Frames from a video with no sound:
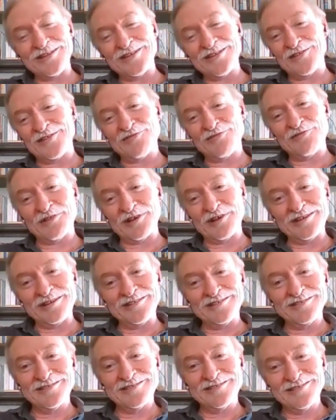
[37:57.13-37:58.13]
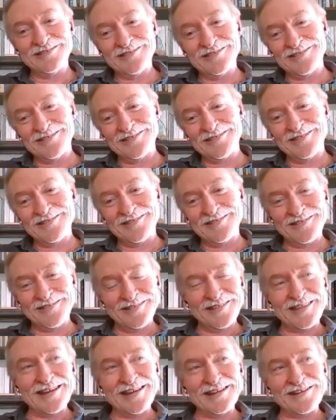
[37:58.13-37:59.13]
is a fun
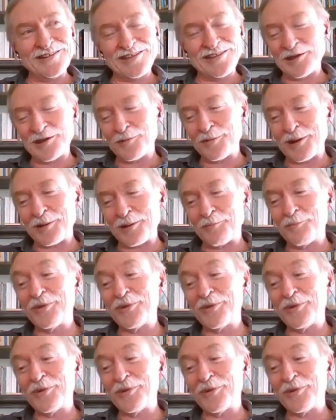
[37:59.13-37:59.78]
thing to think about.